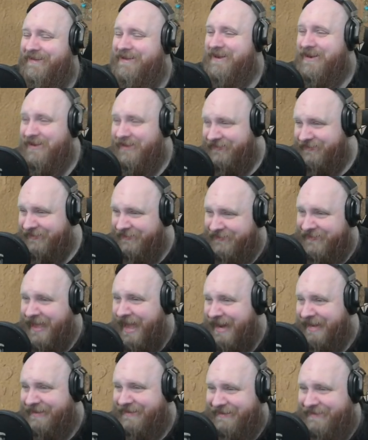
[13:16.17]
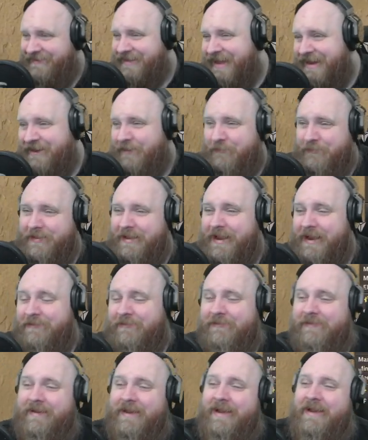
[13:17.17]
It's the second attack over there
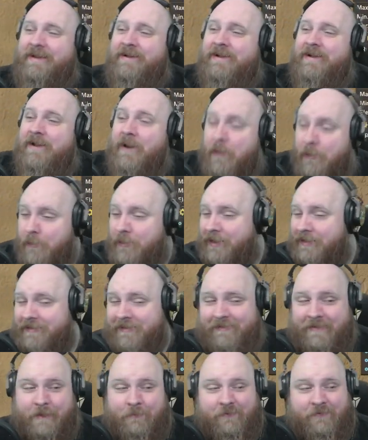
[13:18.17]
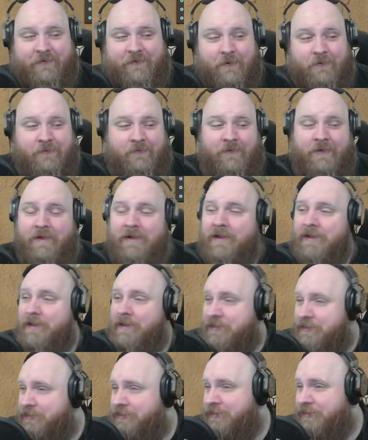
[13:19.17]
today, or in this episode.
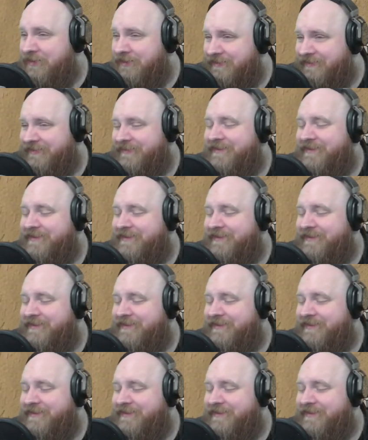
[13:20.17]
Good.